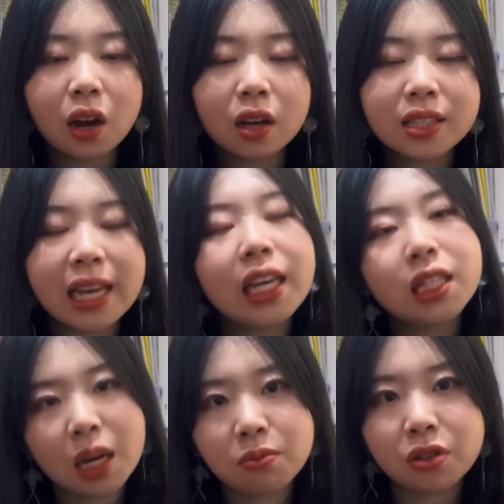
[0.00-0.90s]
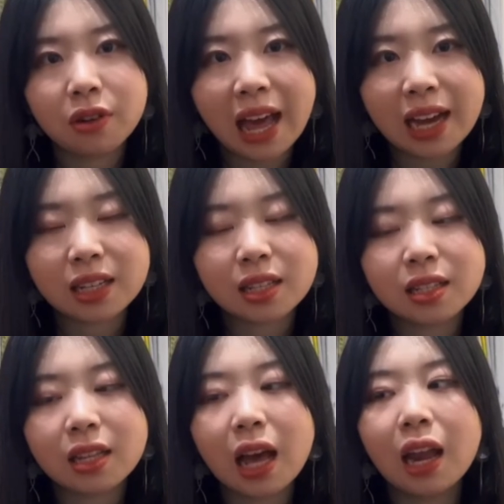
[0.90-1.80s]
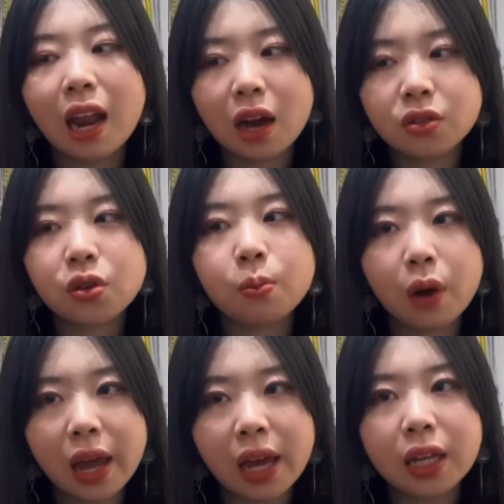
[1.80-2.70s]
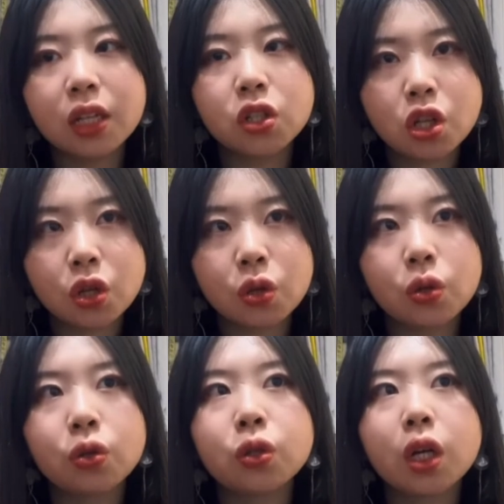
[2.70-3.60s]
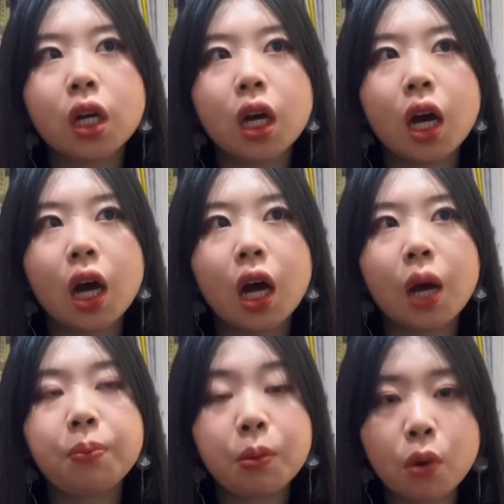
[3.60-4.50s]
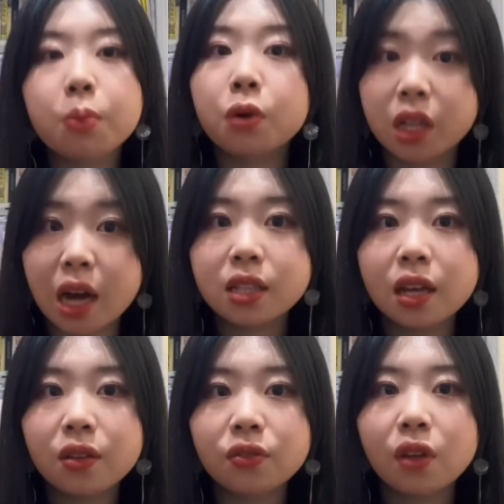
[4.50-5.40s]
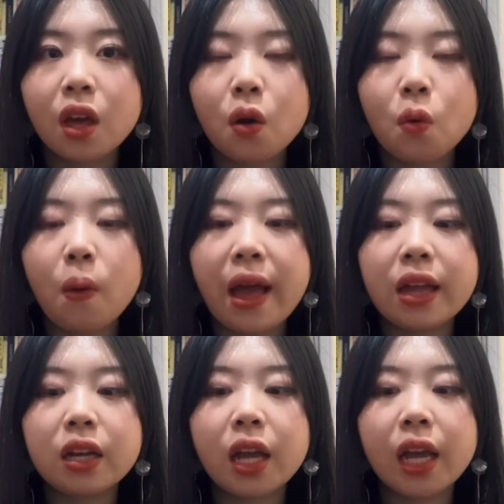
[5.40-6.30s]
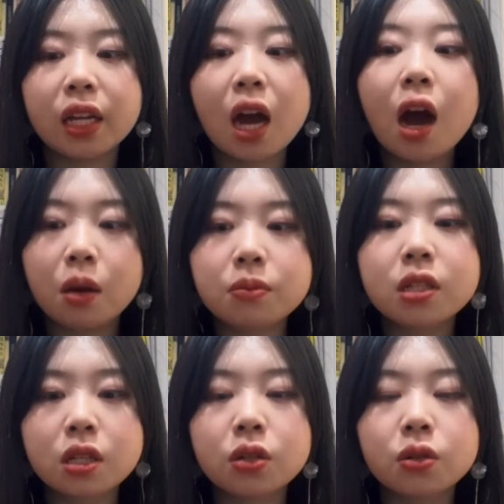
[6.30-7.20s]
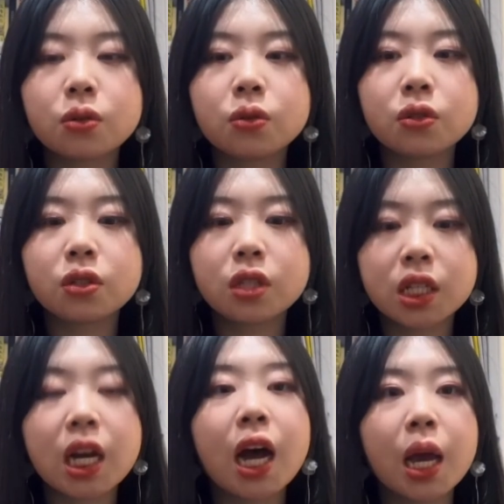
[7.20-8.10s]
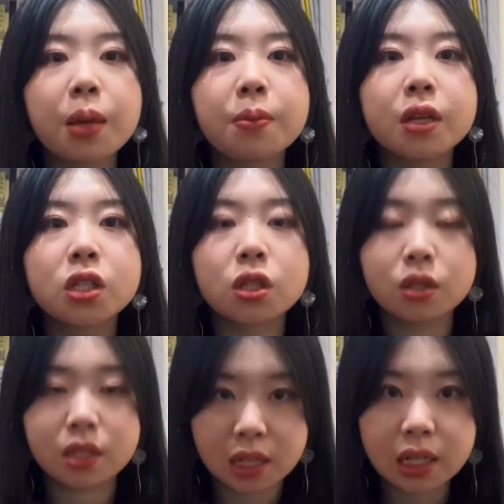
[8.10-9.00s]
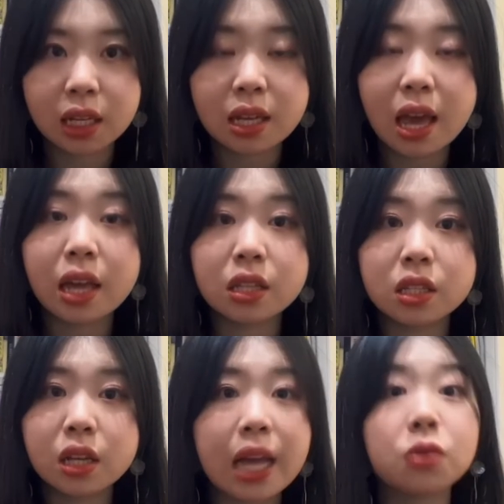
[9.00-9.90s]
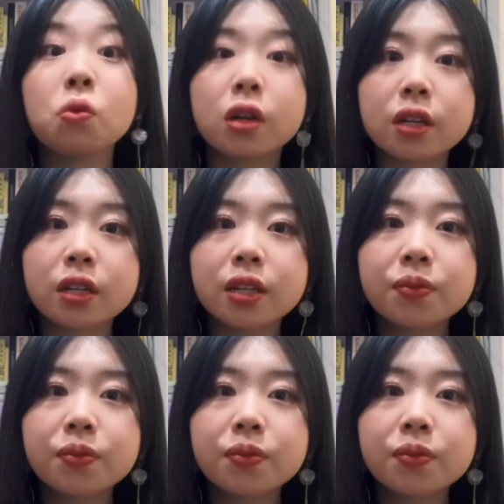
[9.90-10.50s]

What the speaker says: taking time to relax allows your brain to be more productive when it comes to the time to study and work.